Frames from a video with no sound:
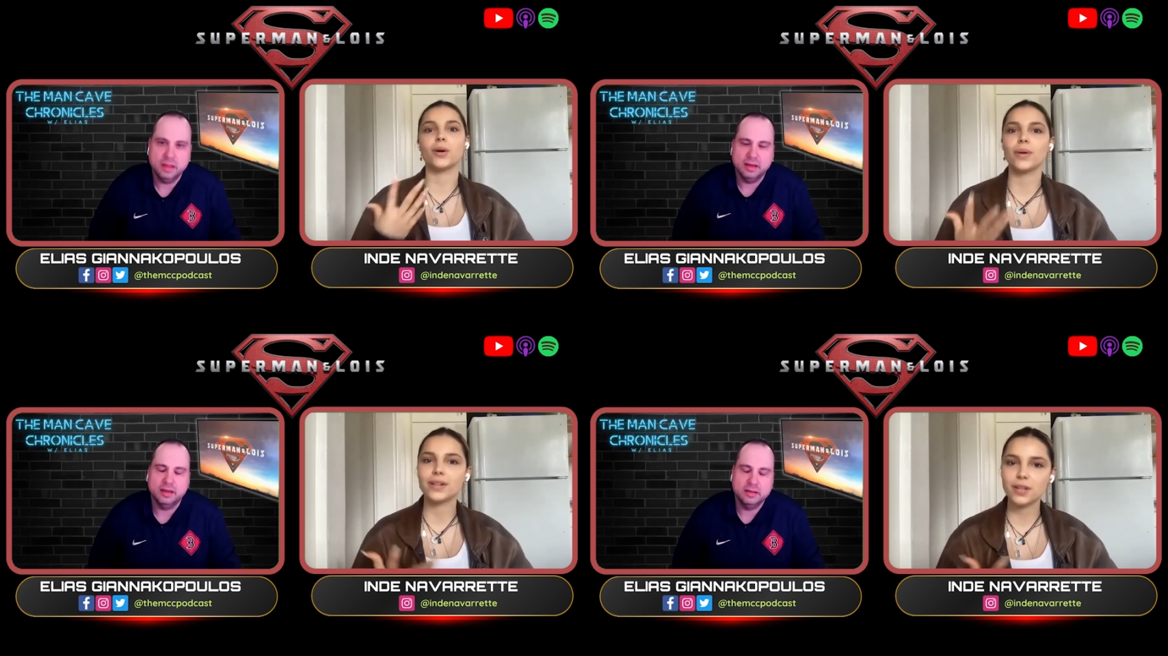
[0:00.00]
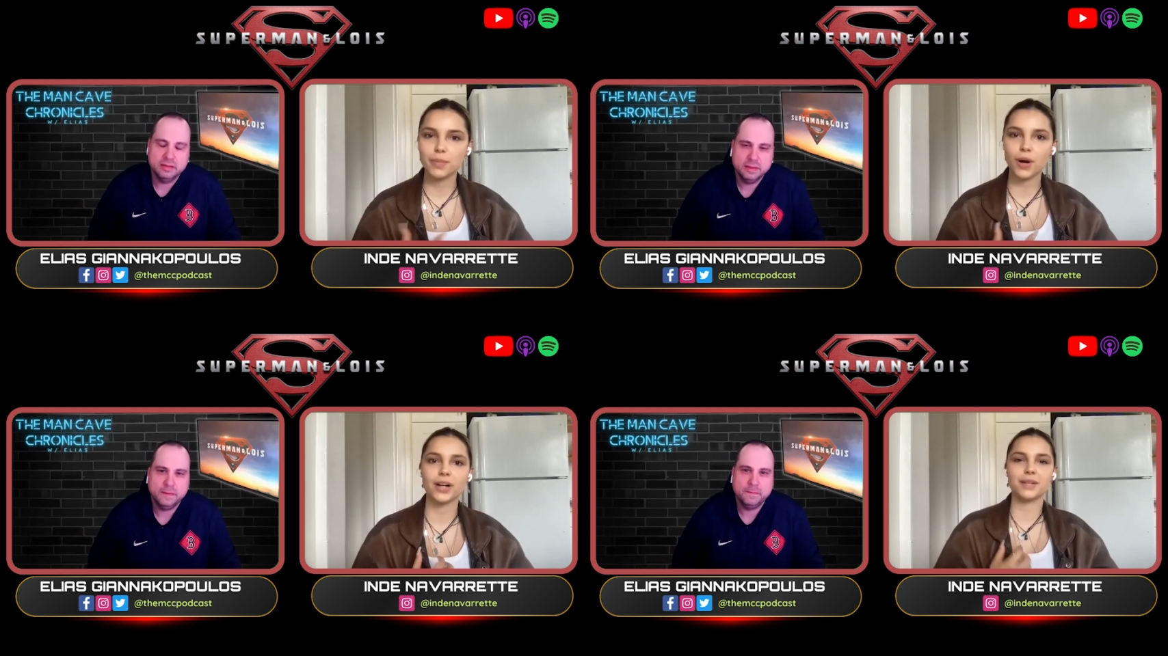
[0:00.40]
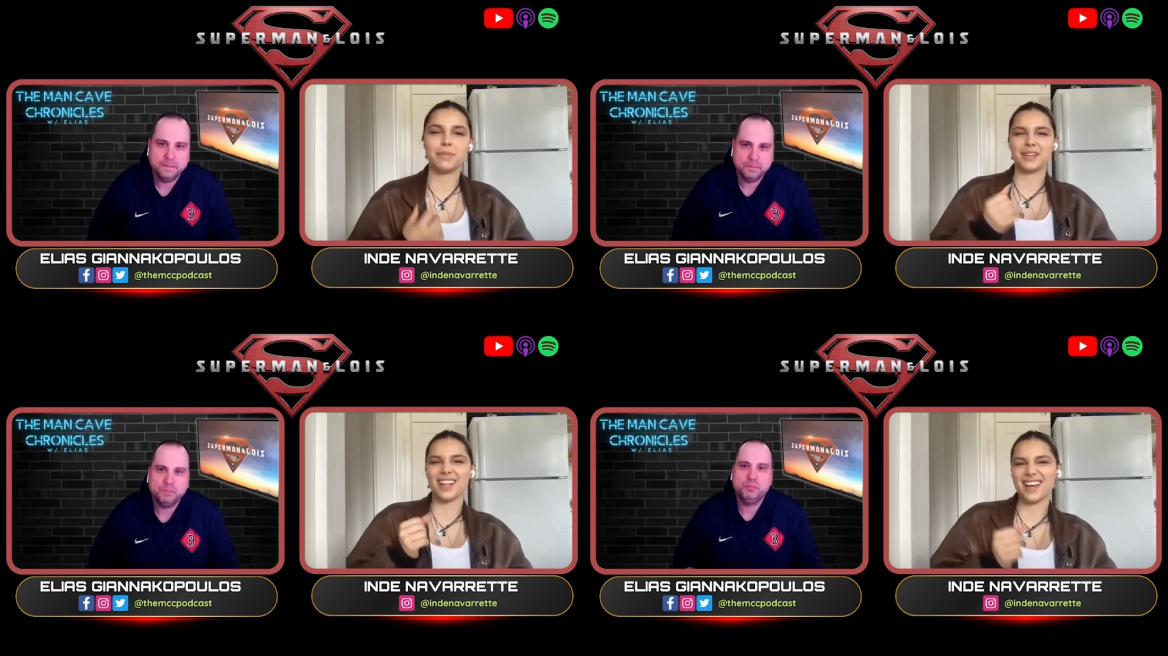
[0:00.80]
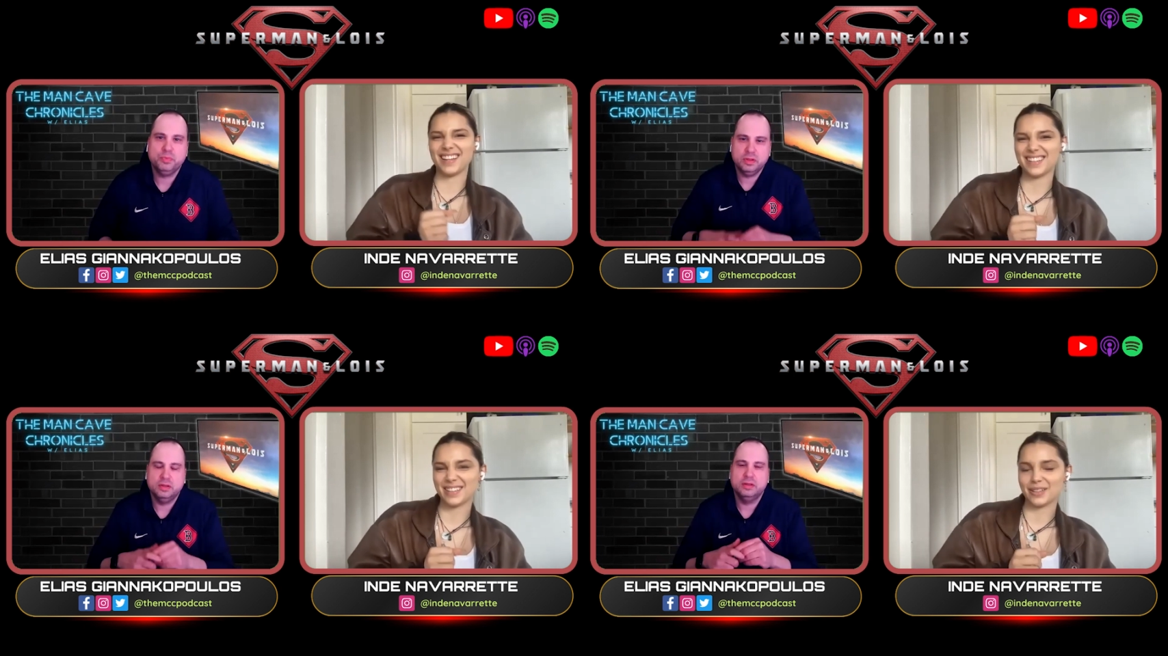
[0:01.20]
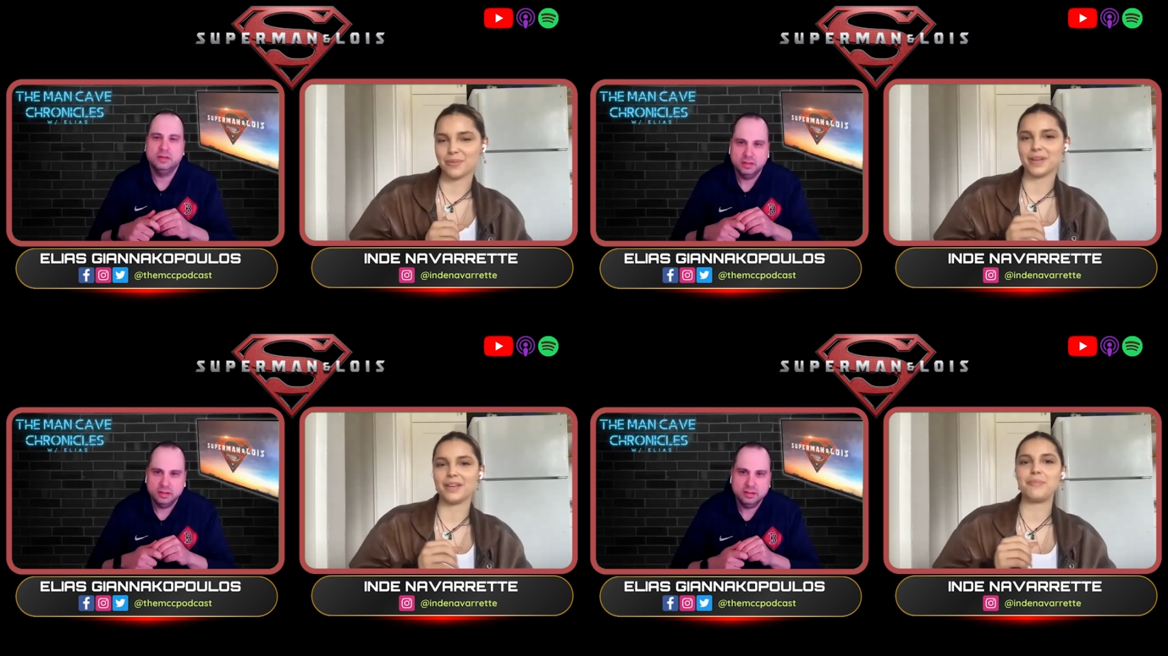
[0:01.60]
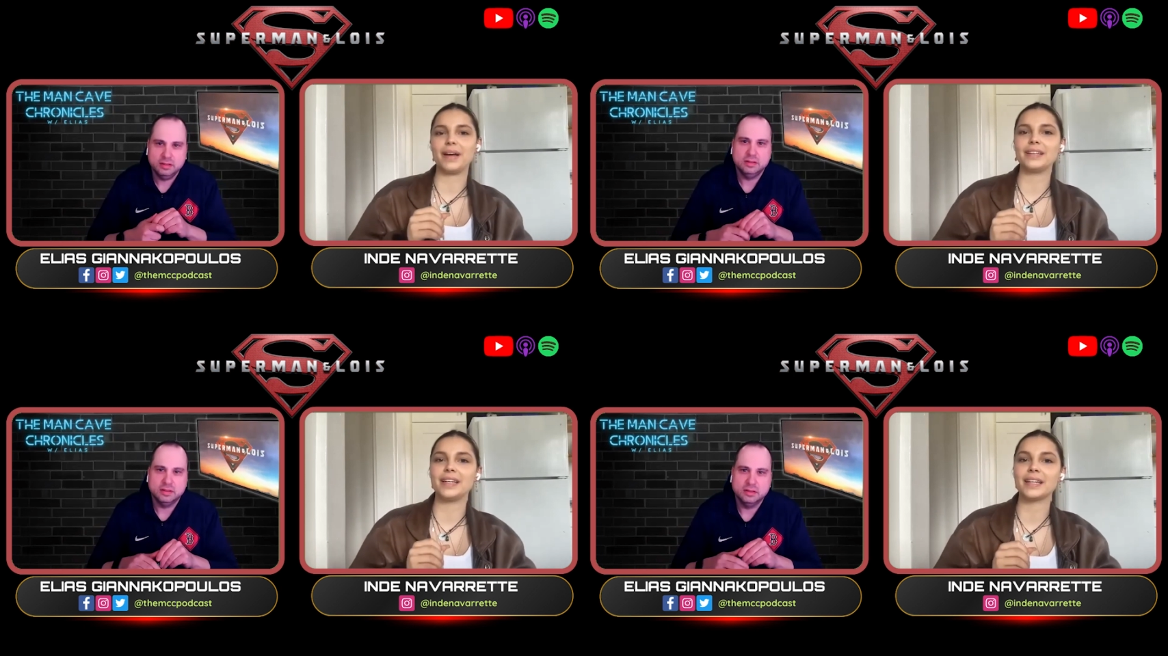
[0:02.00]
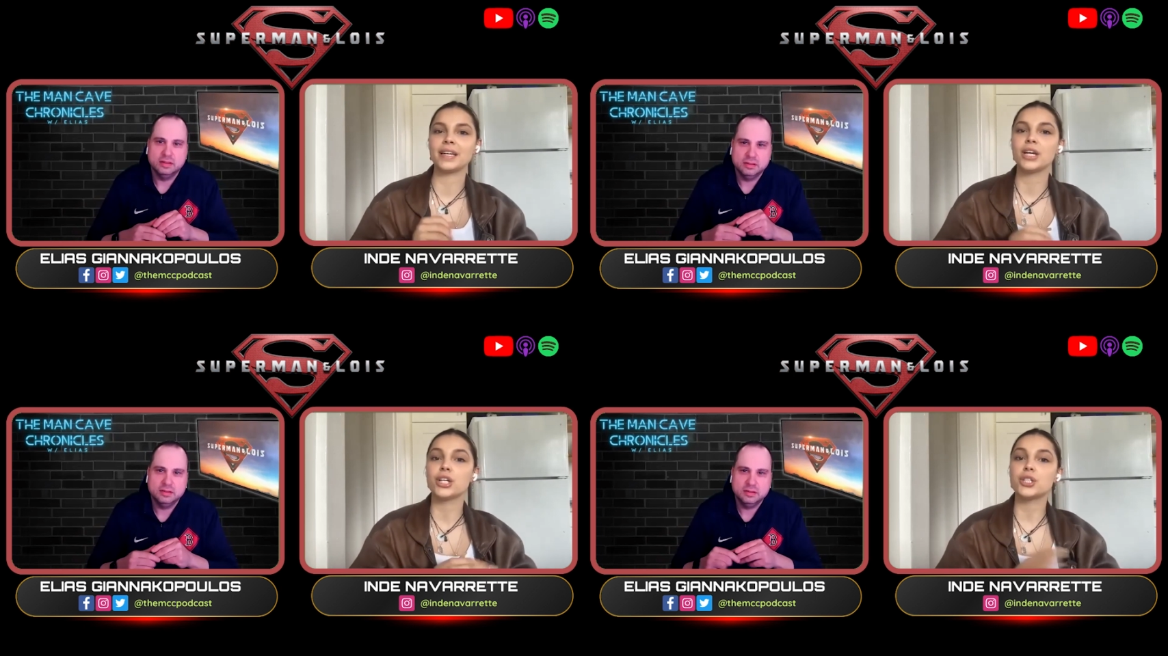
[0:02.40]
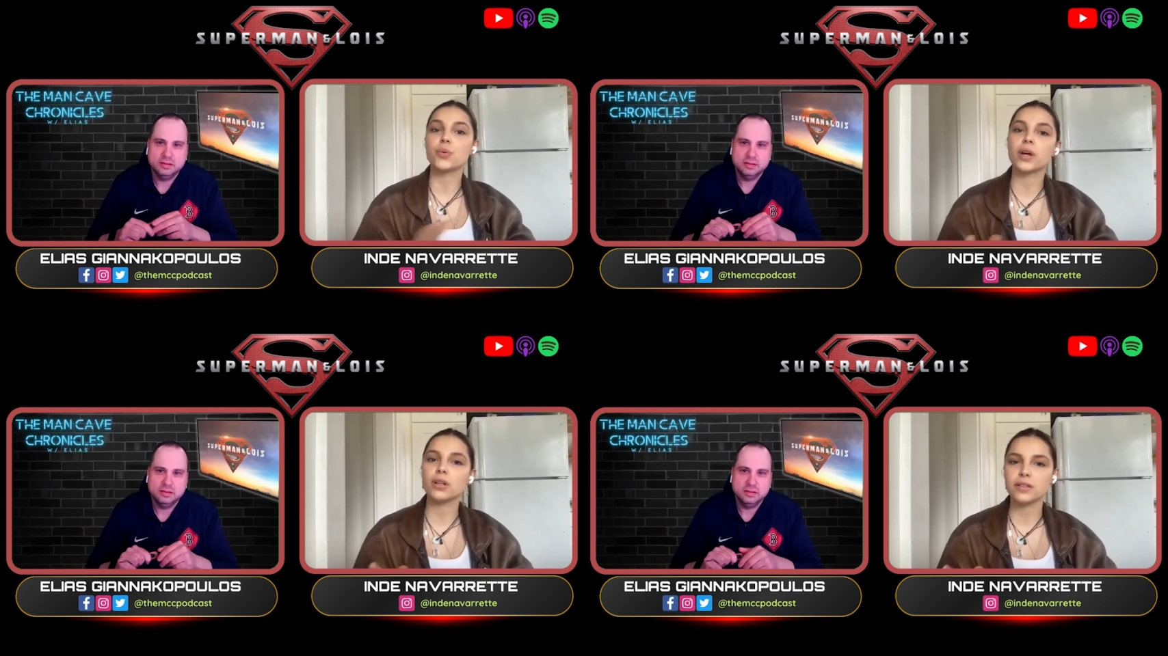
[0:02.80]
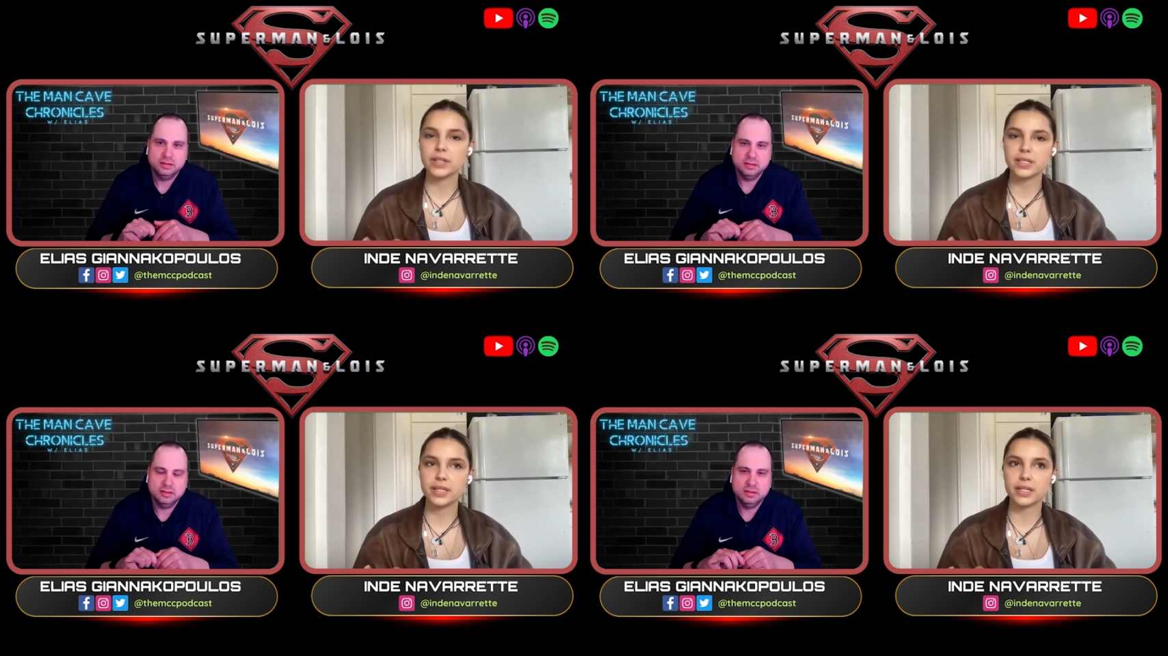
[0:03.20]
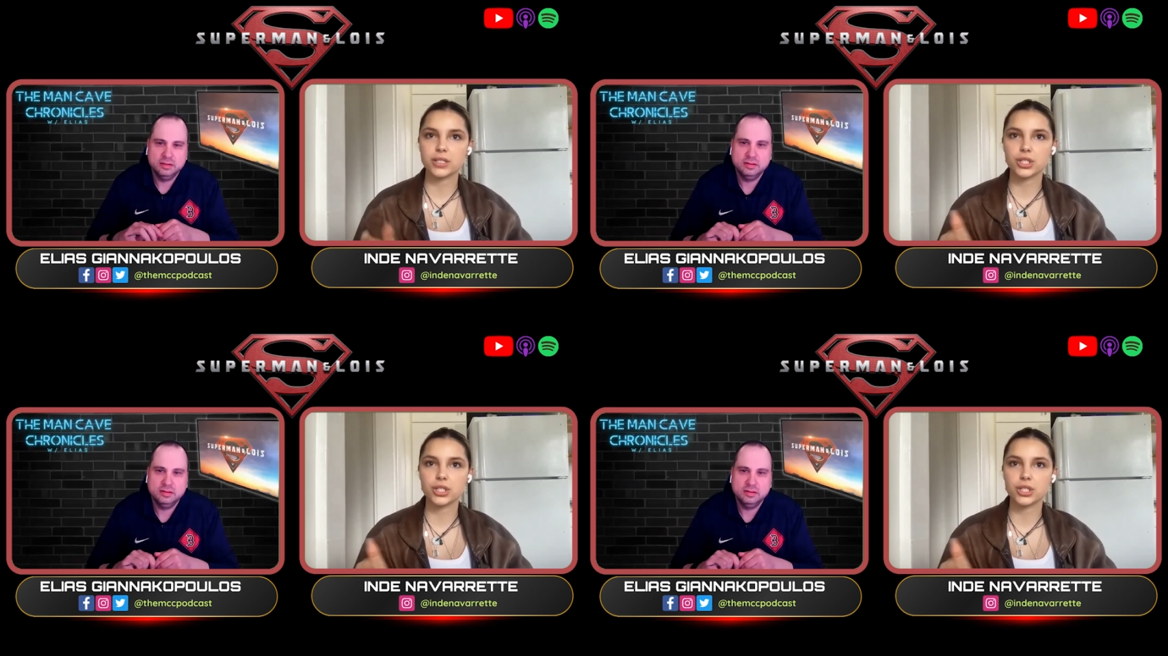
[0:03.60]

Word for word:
Speaker 1: going to the party, by lying a little bit, by like doing all of these things.